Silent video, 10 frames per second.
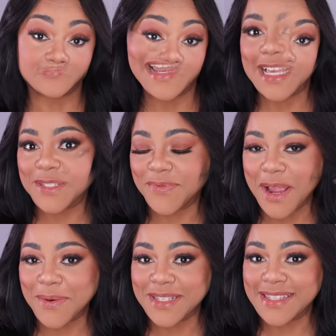The next
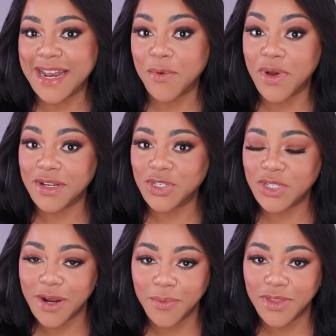fragrance that I want to
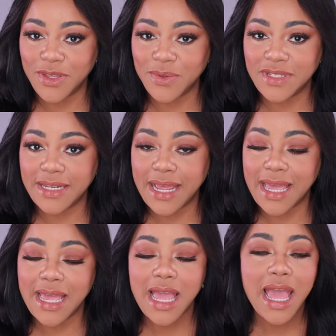share with you
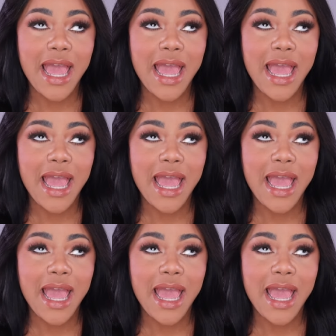today,